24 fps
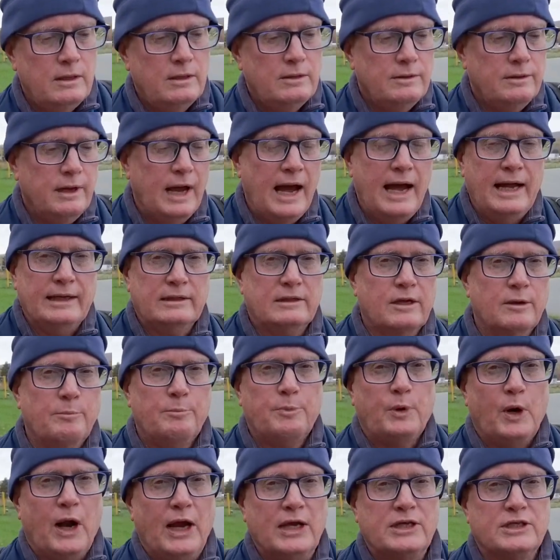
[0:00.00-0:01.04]
not
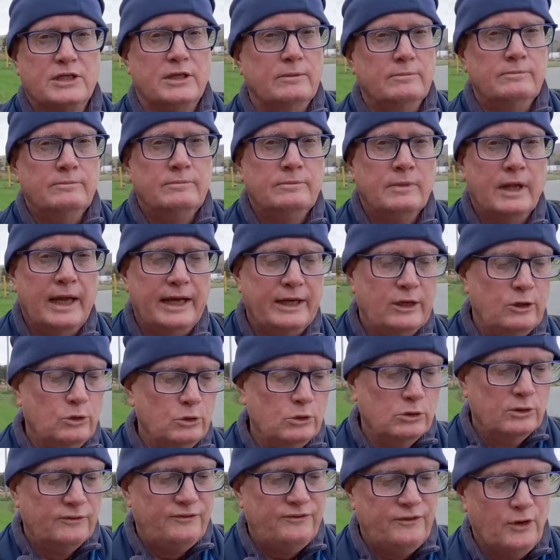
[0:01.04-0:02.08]
compress them like
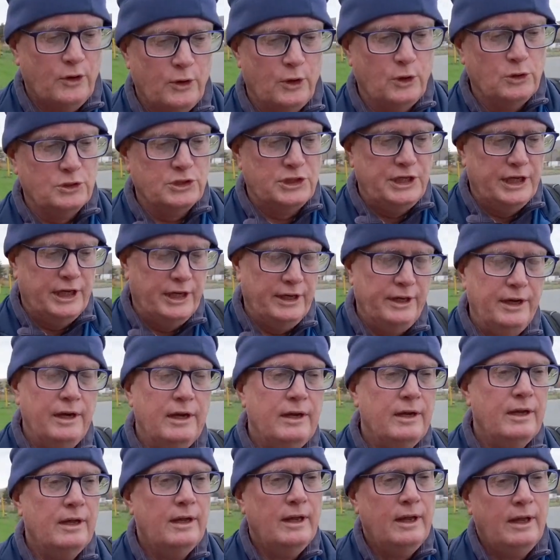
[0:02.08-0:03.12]
Google Photos did,
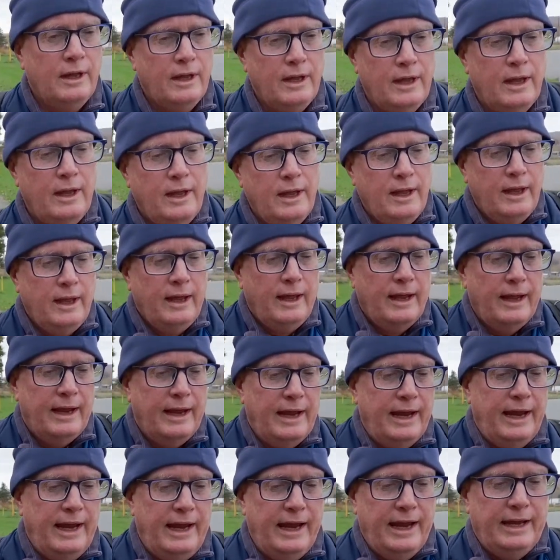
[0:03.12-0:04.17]

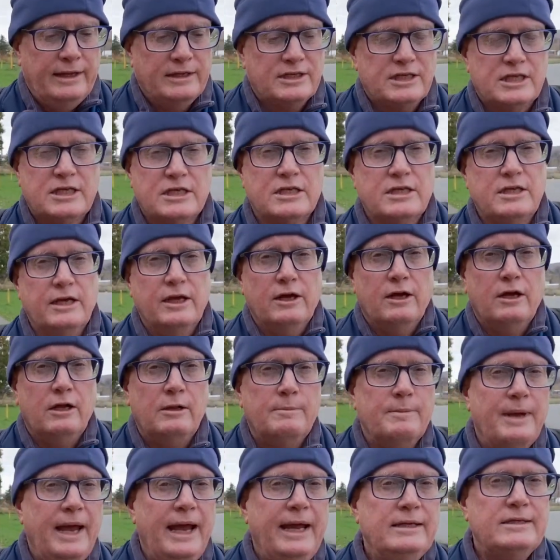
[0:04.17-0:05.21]
and still
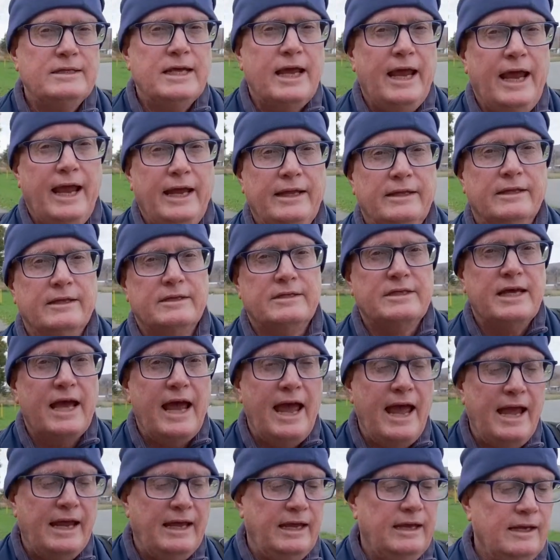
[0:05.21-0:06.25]
maintain the
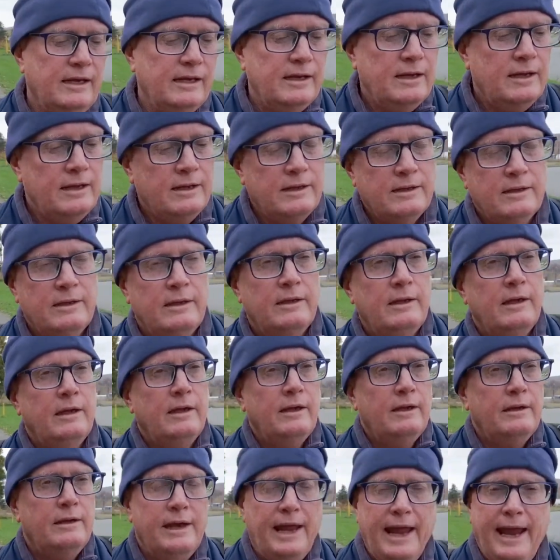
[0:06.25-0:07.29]
tagging,
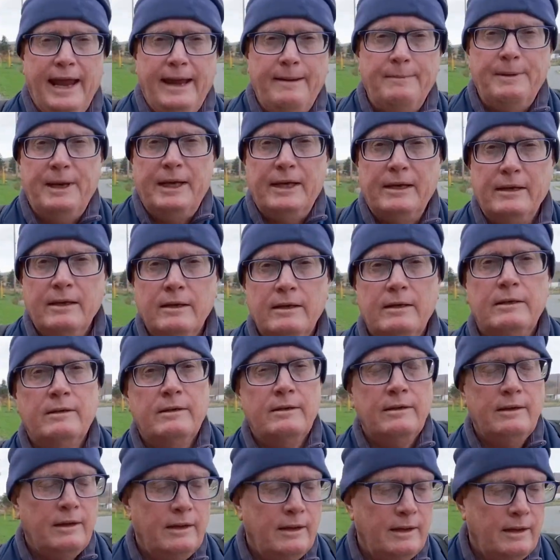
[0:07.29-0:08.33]
naming,
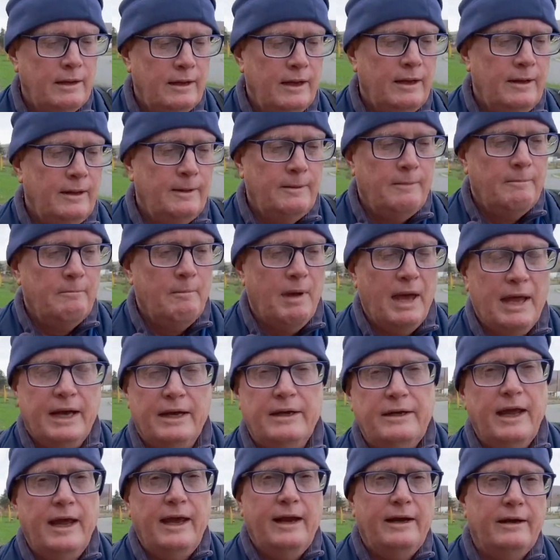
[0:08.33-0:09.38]

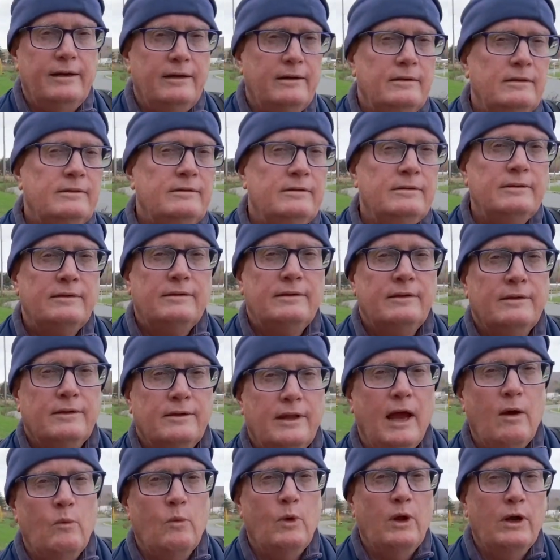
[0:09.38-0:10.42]
metadata
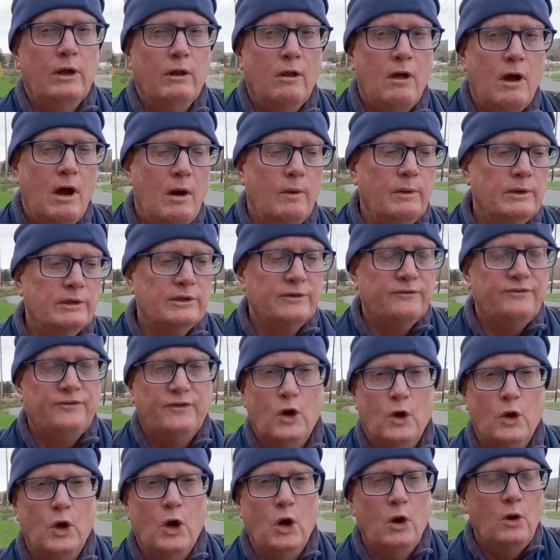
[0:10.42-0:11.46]
that went along with the
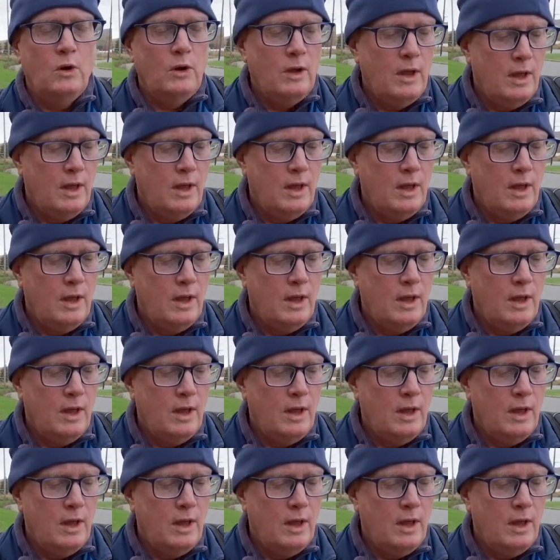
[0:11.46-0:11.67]
photo.